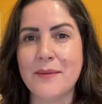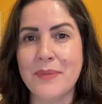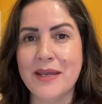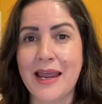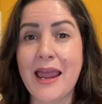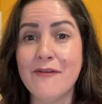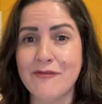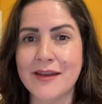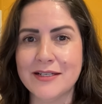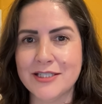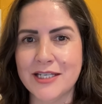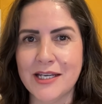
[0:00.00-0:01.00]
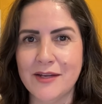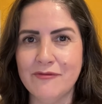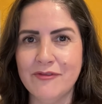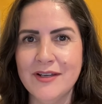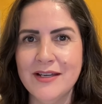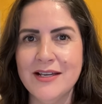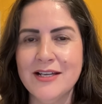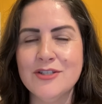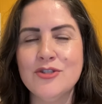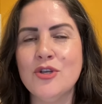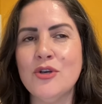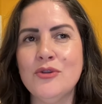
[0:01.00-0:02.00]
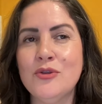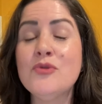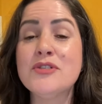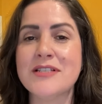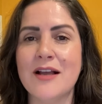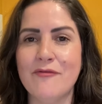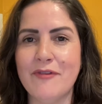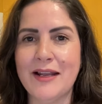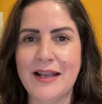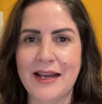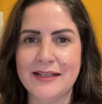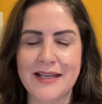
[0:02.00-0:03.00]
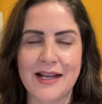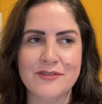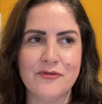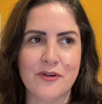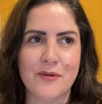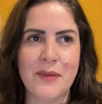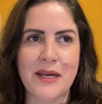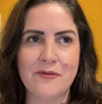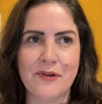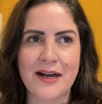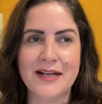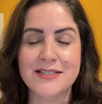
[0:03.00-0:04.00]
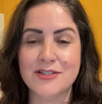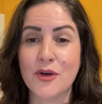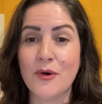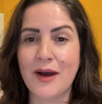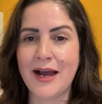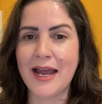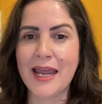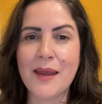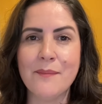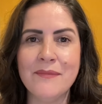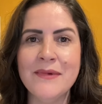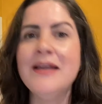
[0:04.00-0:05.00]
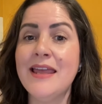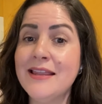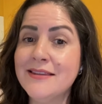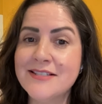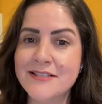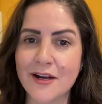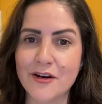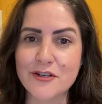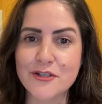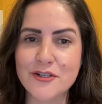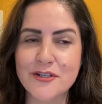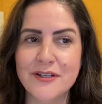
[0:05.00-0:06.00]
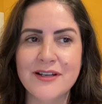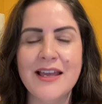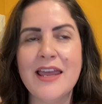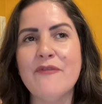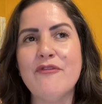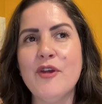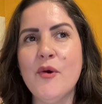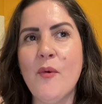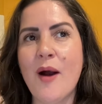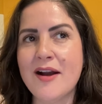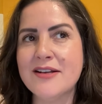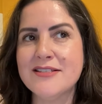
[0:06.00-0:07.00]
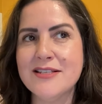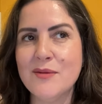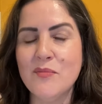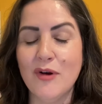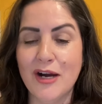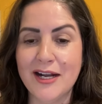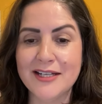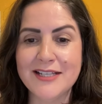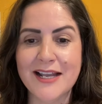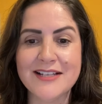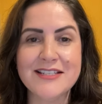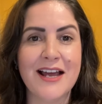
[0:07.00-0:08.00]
can be effective, to do something like that for me, right? So I am in search. If you are someone that